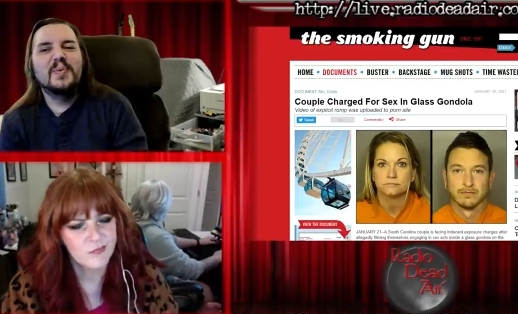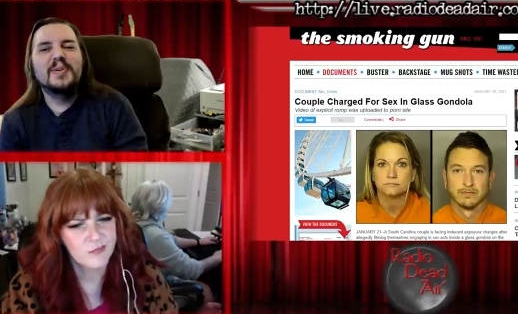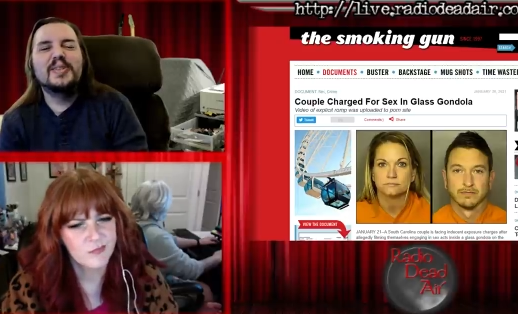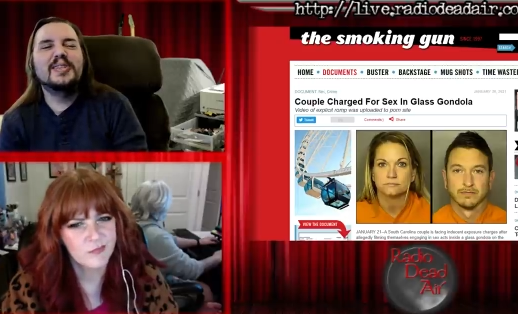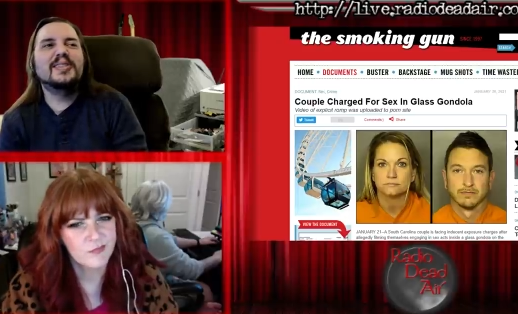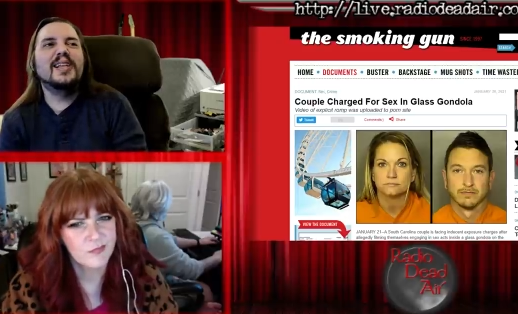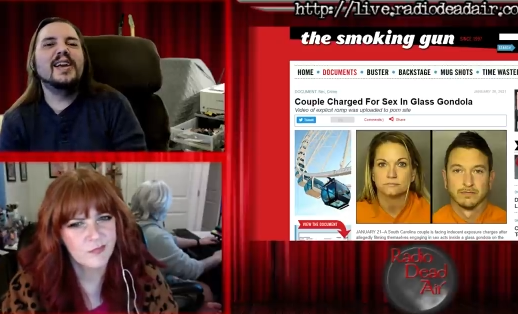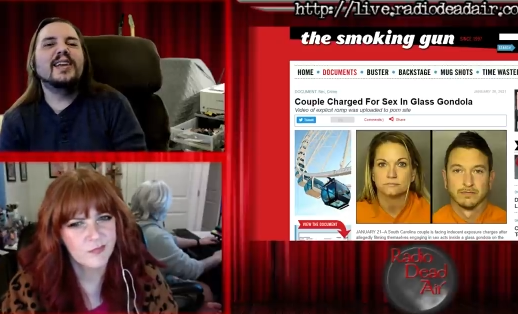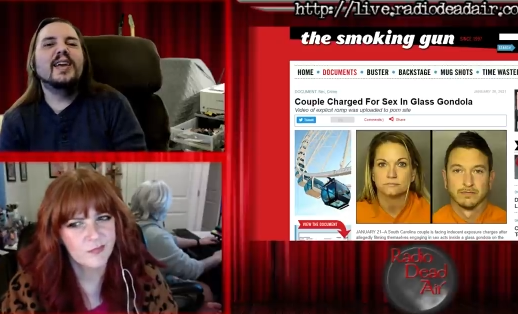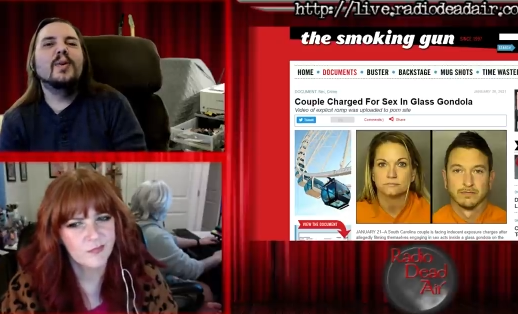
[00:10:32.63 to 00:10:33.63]
Speaker 1: Was this
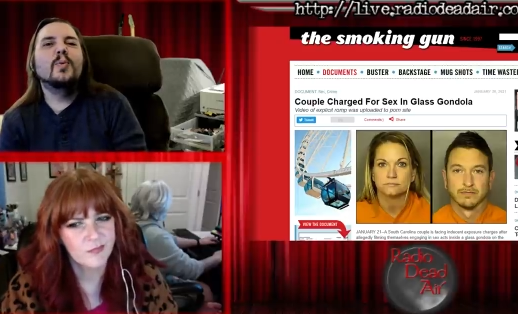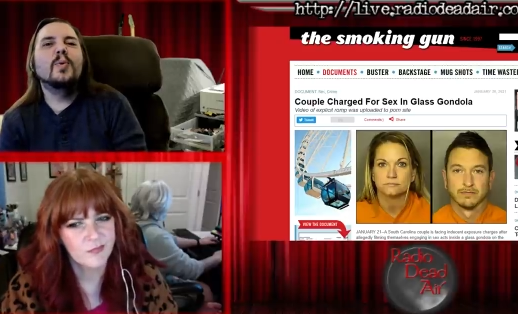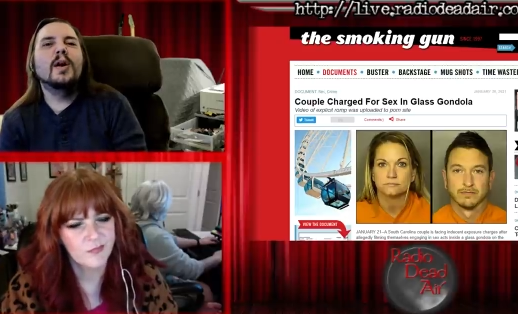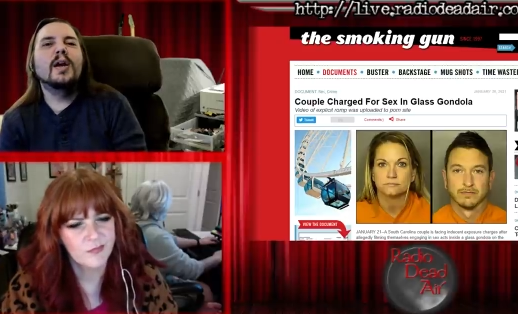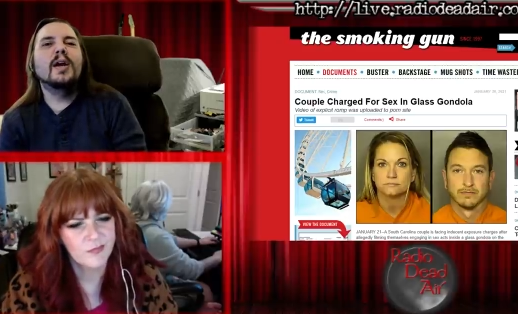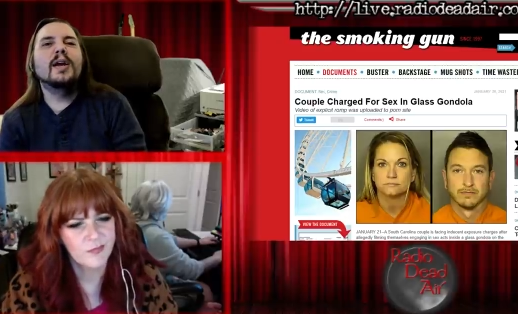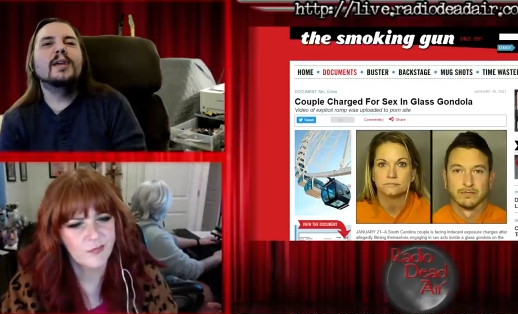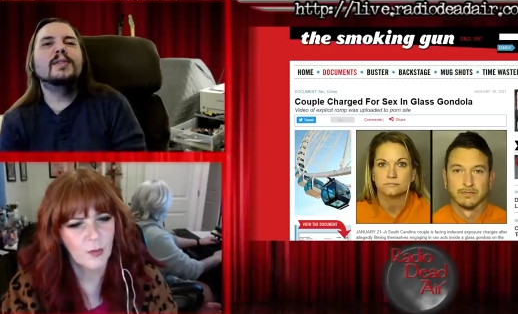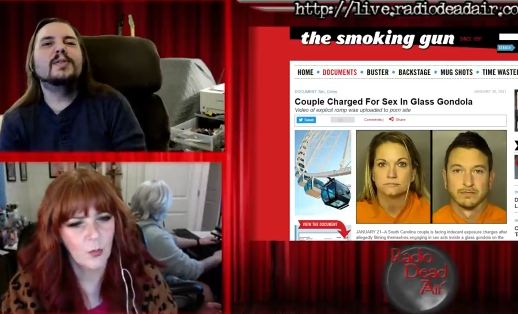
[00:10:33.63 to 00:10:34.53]
like, wait